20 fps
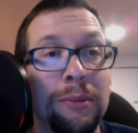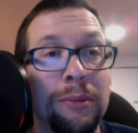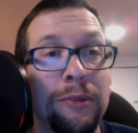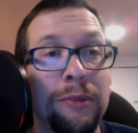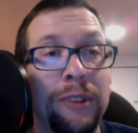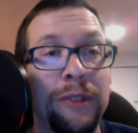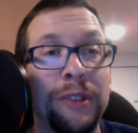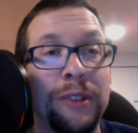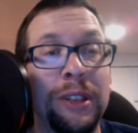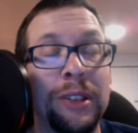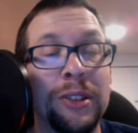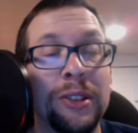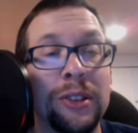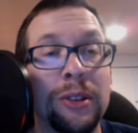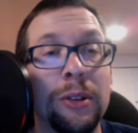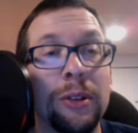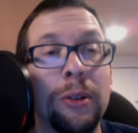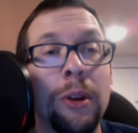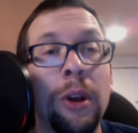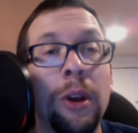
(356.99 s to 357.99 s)
50 and
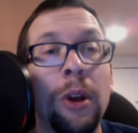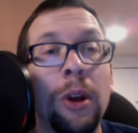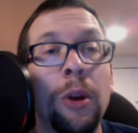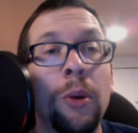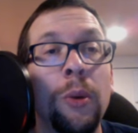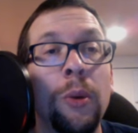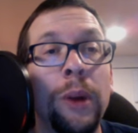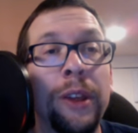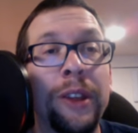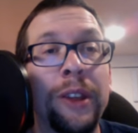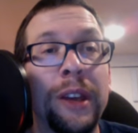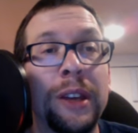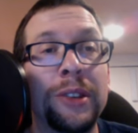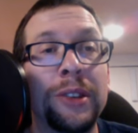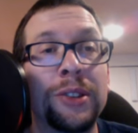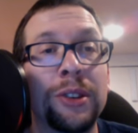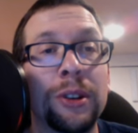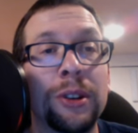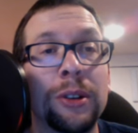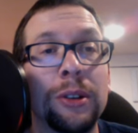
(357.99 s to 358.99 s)
0, with a
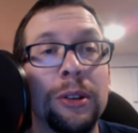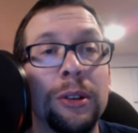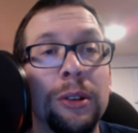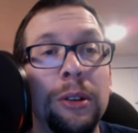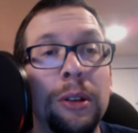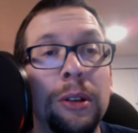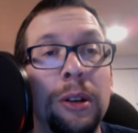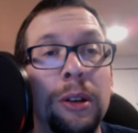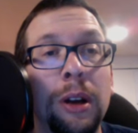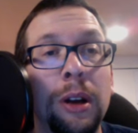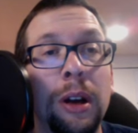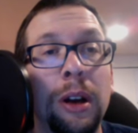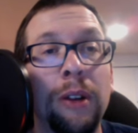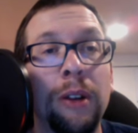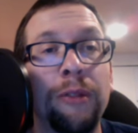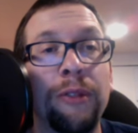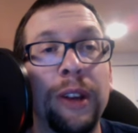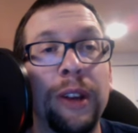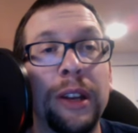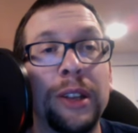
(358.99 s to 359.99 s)
circle
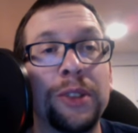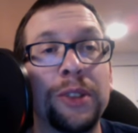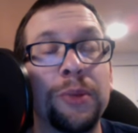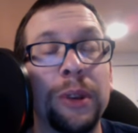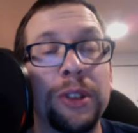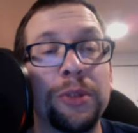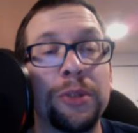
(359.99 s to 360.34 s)
of radius 1.